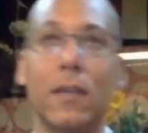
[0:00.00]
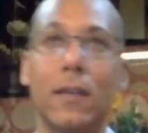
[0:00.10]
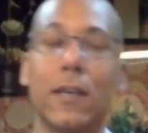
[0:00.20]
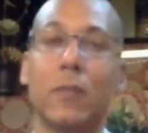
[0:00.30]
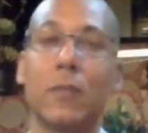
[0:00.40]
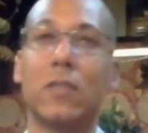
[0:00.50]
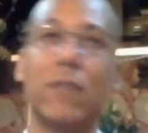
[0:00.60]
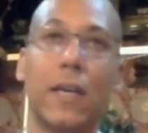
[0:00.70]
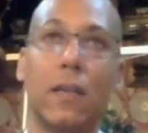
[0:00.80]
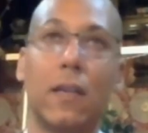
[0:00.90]
comes the
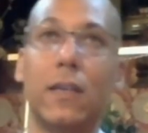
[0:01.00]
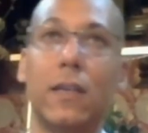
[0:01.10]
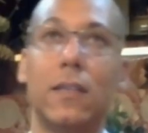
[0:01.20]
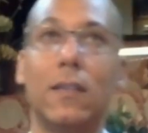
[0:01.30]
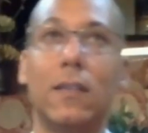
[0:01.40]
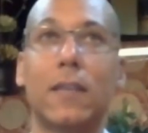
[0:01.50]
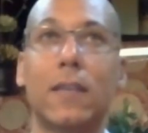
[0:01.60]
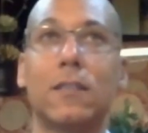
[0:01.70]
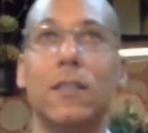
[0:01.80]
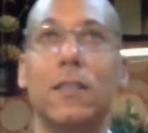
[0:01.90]
violin, and
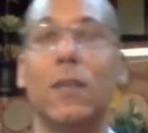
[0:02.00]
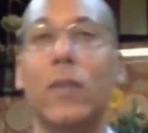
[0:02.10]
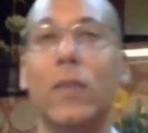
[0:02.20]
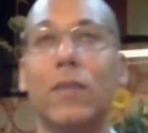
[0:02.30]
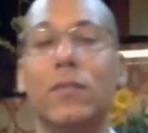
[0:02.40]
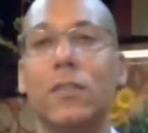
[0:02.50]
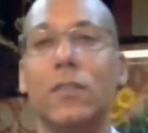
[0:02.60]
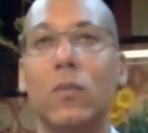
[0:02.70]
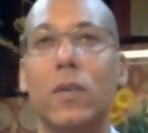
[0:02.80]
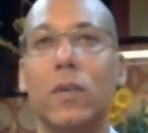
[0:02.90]
next, waiting for. So you
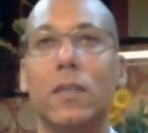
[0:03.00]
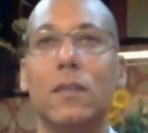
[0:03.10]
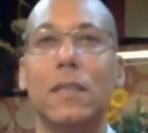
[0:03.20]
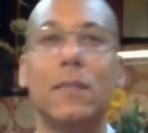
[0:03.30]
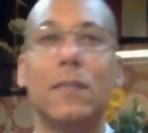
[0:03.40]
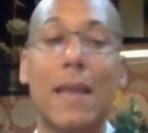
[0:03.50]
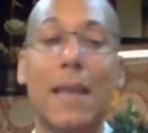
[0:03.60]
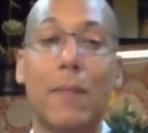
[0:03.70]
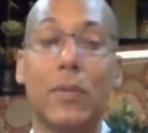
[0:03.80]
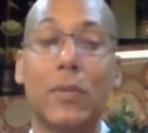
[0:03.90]
don't want it to be
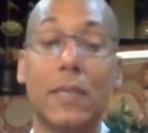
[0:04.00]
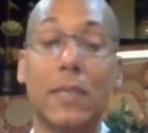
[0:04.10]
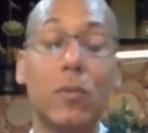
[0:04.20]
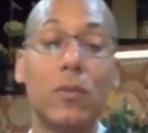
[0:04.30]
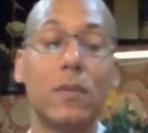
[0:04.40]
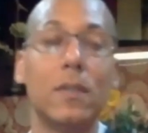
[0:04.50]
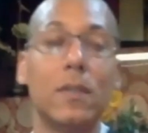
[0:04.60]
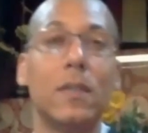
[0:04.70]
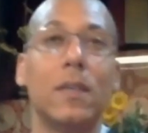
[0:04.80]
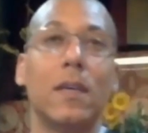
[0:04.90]
that predictable.
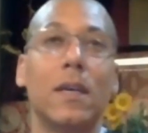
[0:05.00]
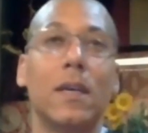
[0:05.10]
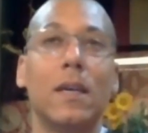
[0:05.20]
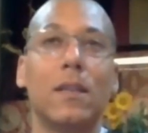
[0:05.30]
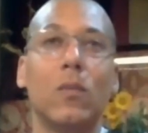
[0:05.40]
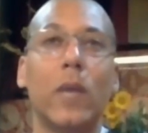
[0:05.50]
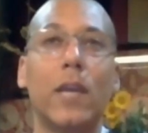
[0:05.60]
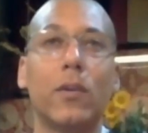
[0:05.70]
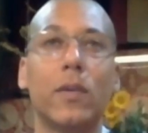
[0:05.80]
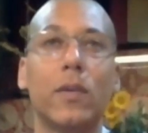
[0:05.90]
The way
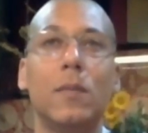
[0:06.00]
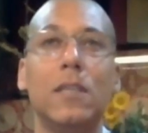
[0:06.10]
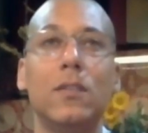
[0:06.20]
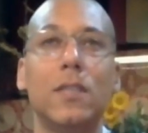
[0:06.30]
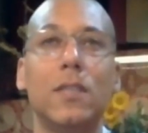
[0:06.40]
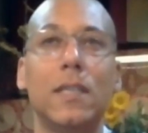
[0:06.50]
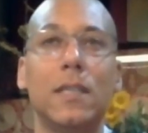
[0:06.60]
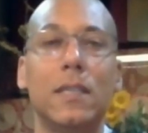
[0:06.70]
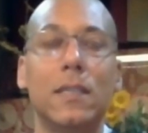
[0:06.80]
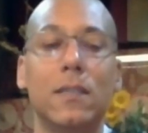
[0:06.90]
you're going to be using it
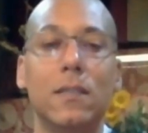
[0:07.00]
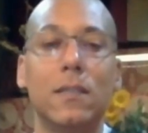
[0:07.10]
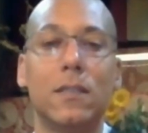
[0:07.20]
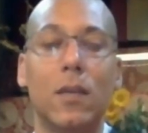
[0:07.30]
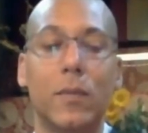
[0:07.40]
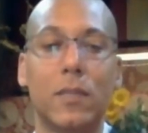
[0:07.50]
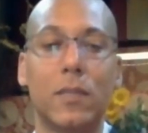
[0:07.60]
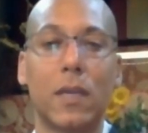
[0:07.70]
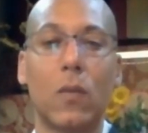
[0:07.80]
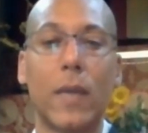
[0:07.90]
is almost
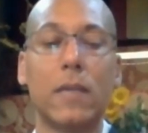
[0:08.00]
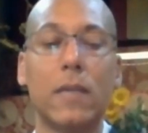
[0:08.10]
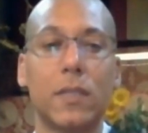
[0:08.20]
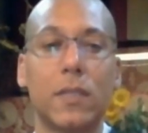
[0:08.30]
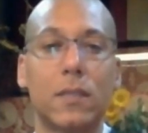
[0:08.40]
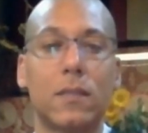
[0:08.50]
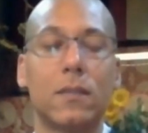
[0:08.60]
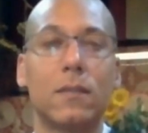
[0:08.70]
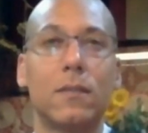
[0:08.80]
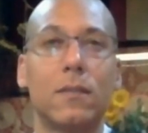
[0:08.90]
like white noise
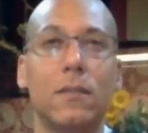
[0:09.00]
to